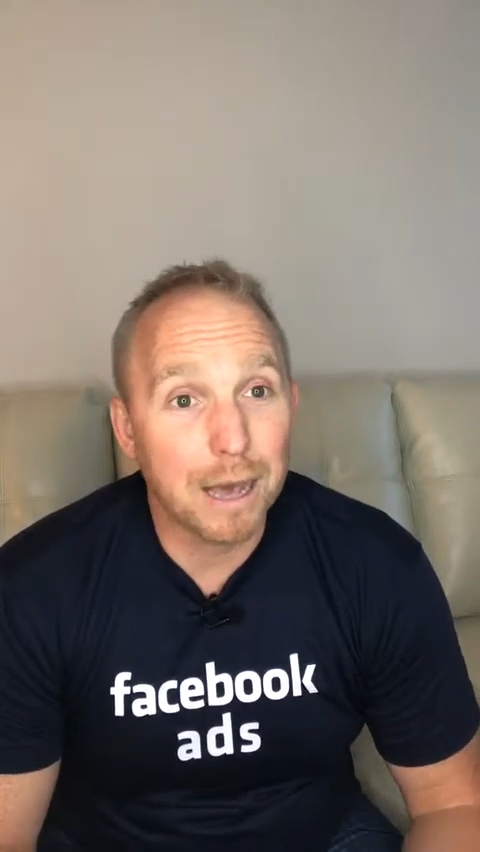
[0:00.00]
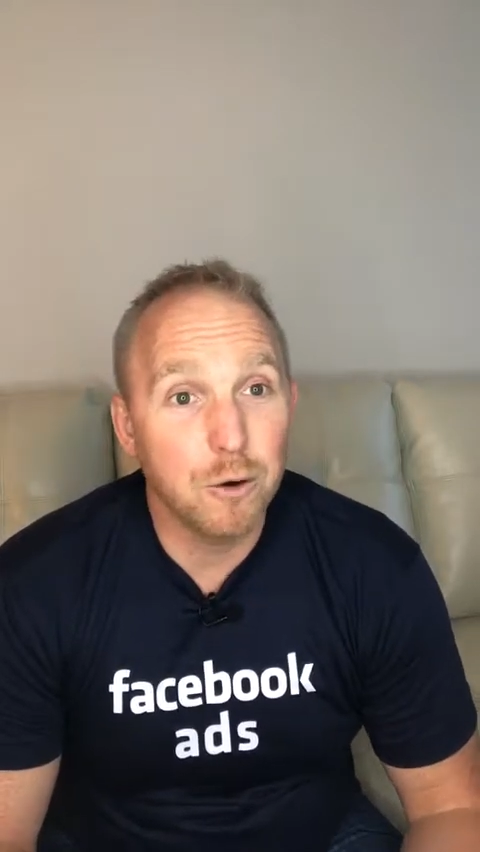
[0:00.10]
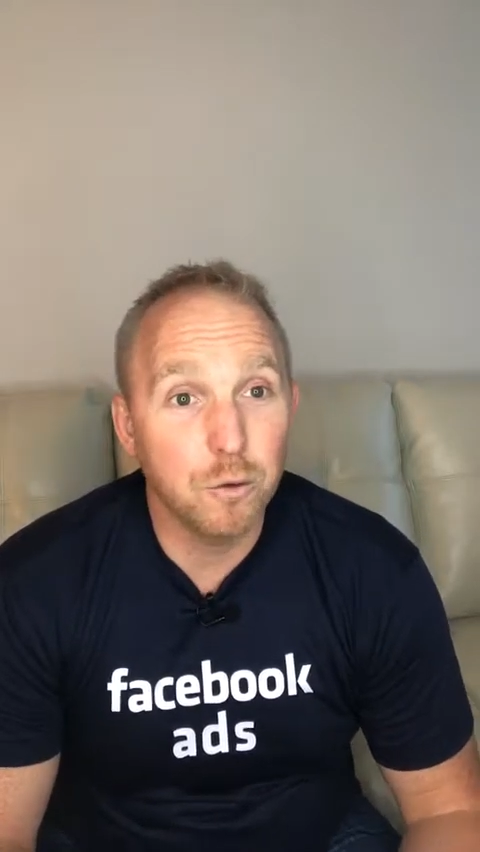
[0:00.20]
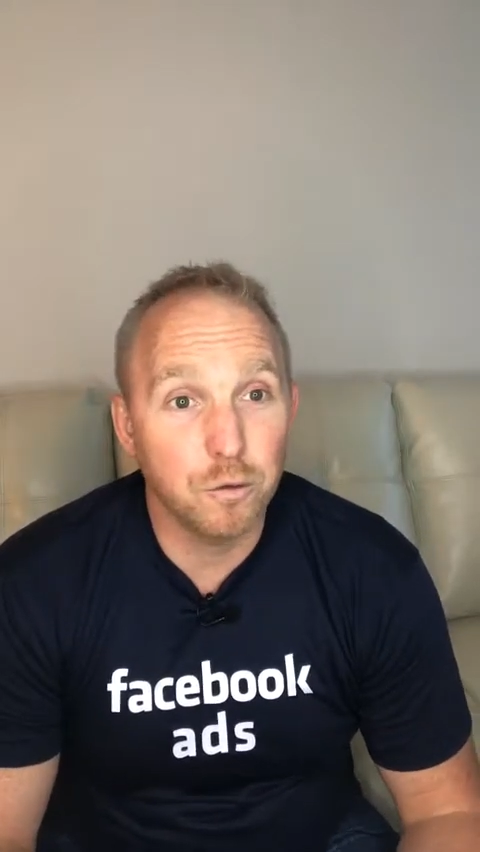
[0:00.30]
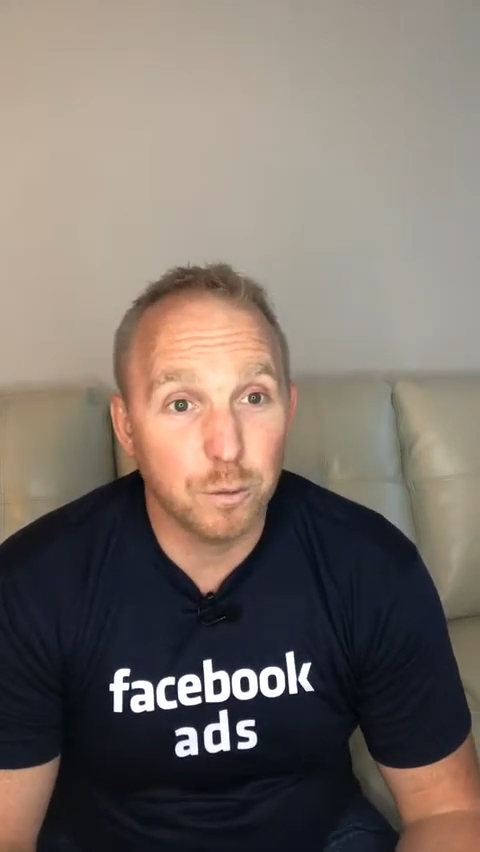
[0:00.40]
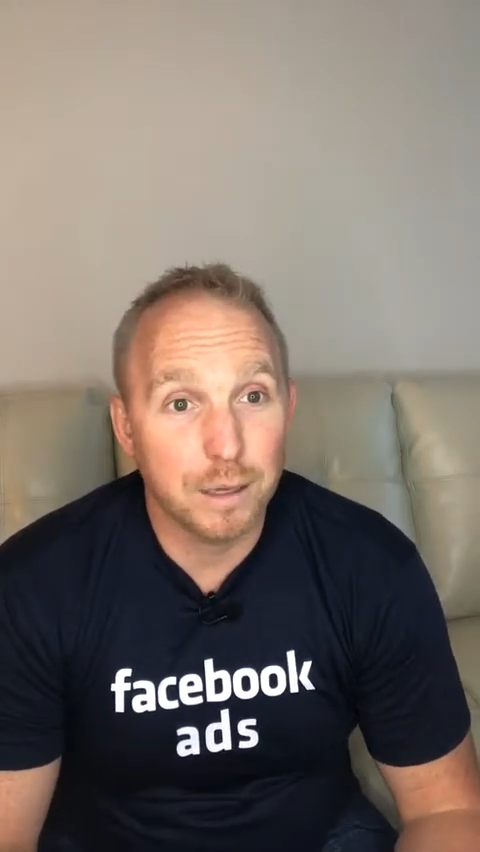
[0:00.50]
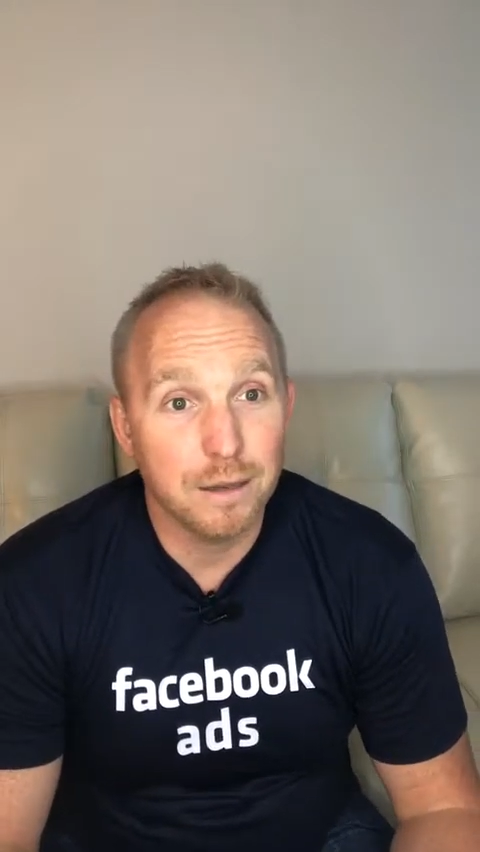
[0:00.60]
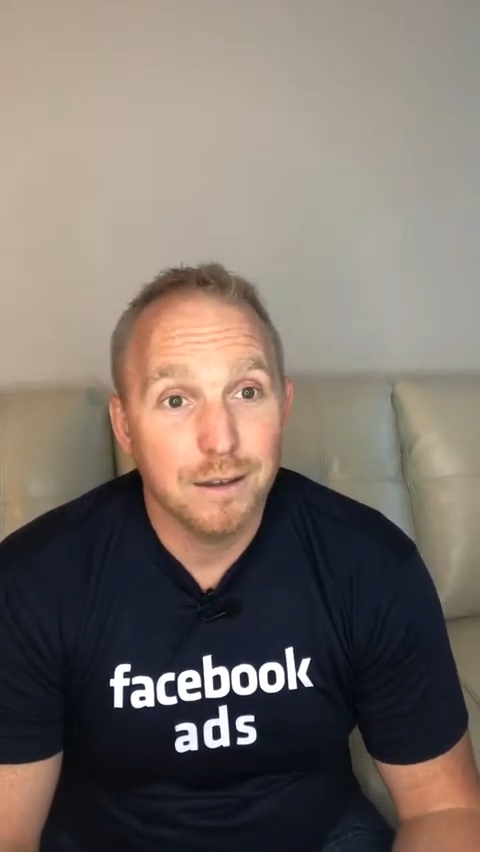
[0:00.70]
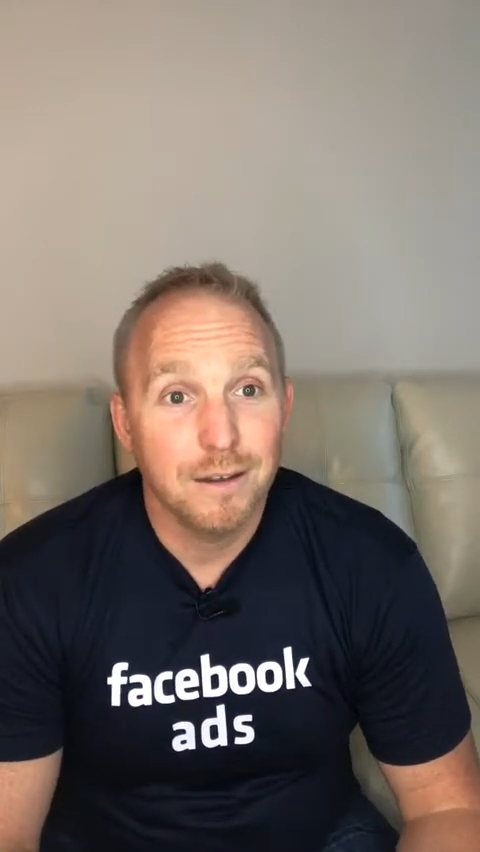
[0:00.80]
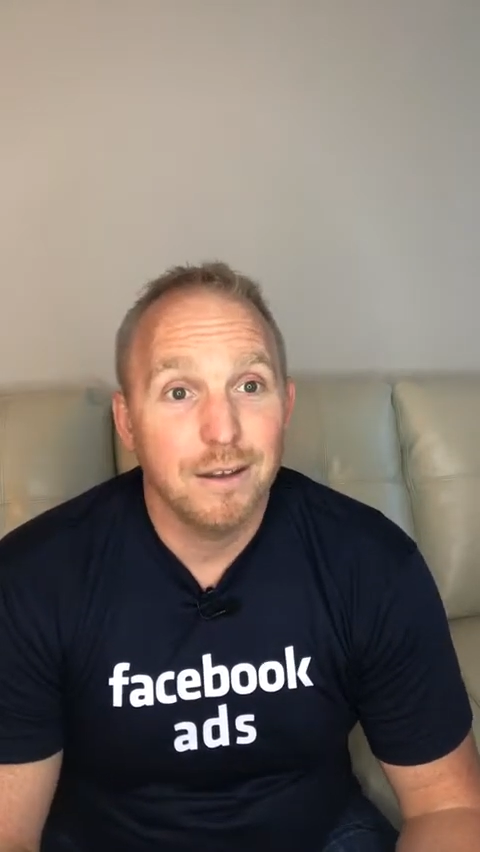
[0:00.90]

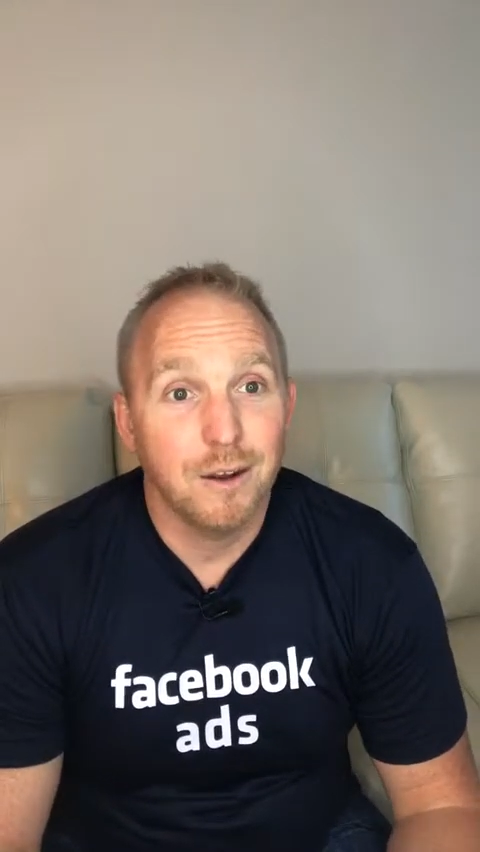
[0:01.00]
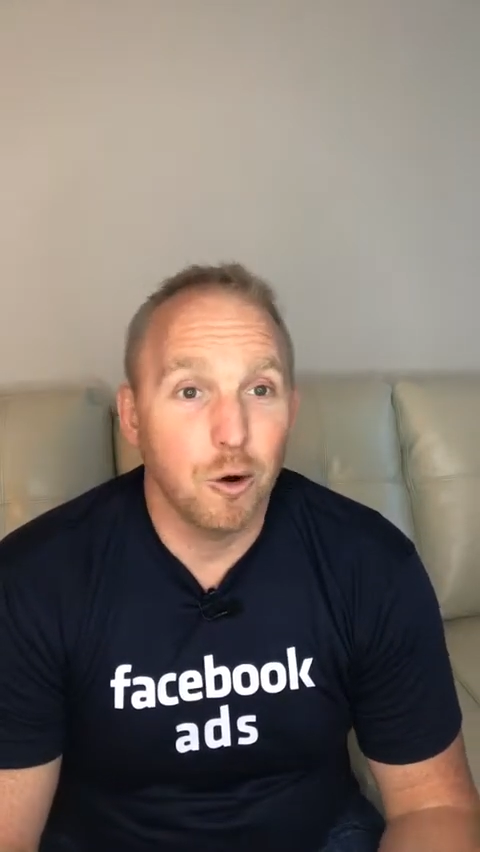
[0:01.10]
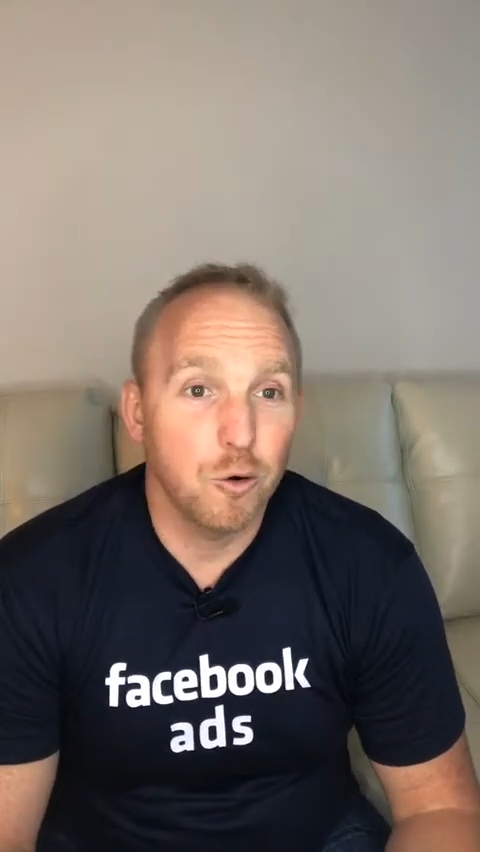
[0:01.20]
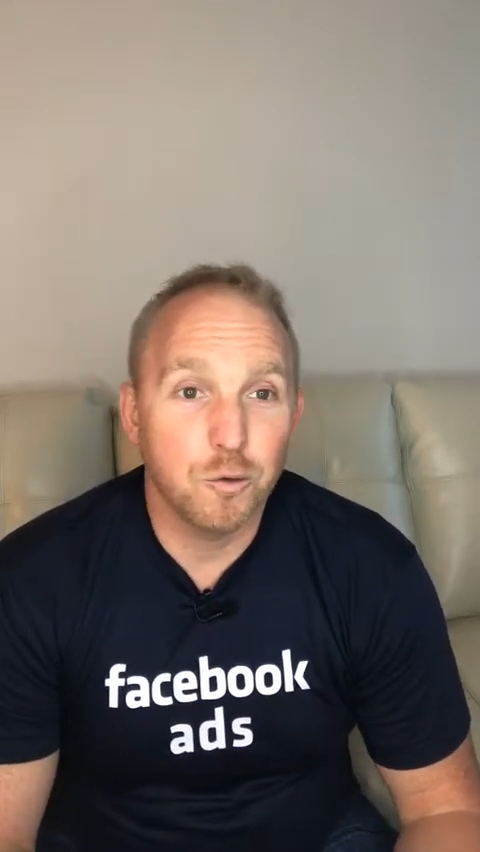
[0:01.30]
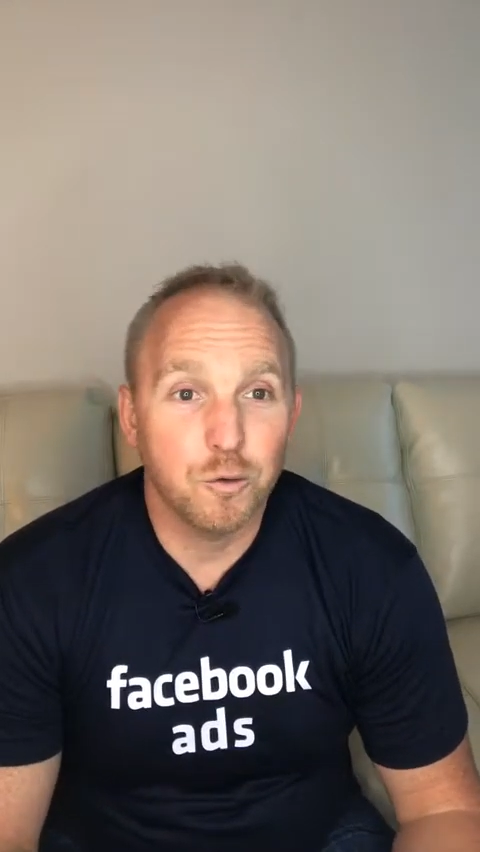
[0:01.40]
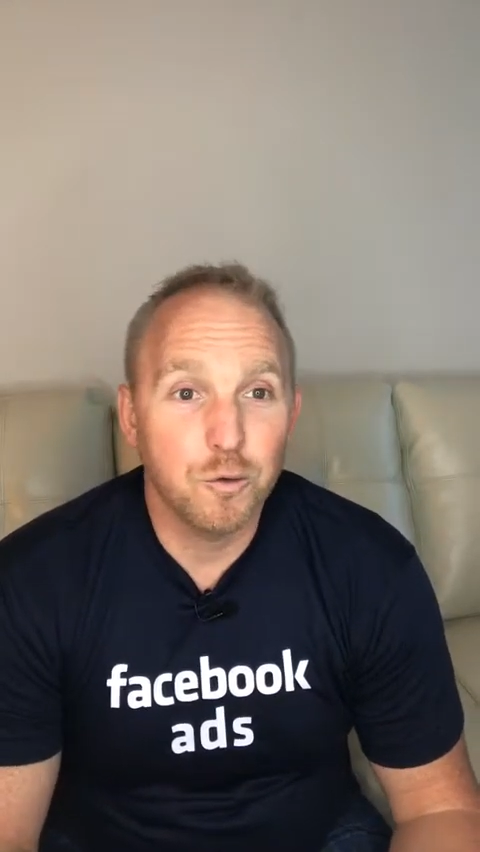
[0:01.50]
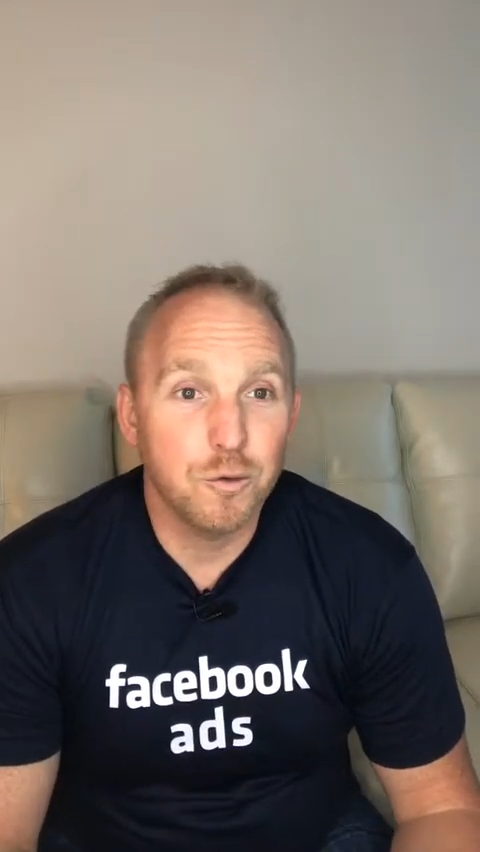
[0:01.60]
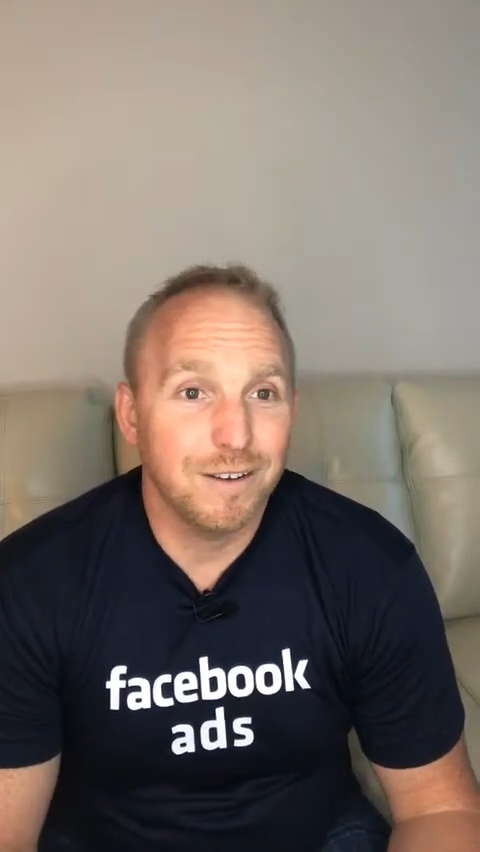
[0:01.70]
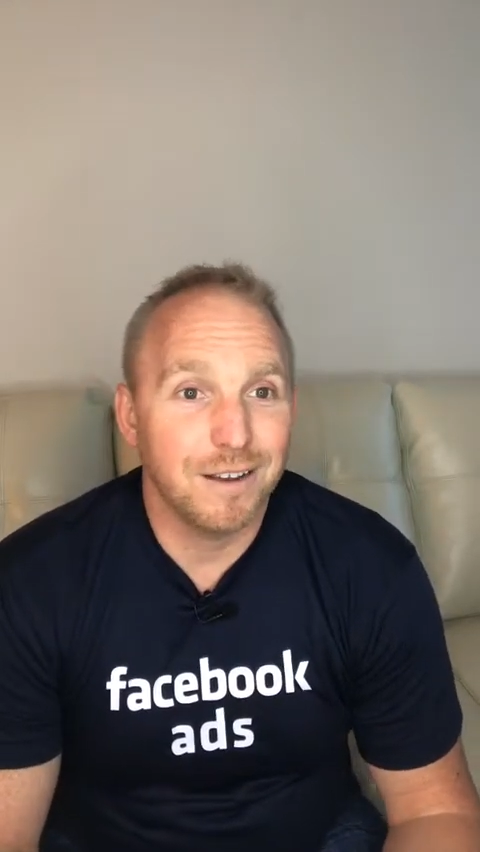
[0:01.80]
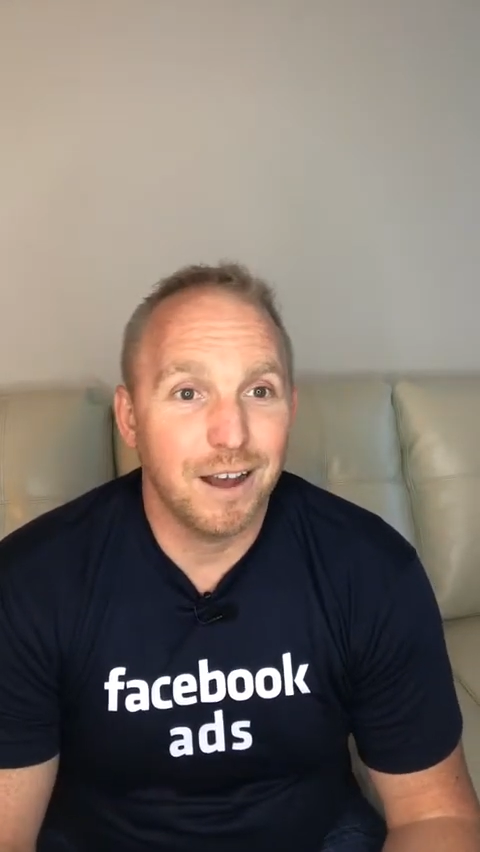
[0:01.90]
Hootsuite, or Hootsuite,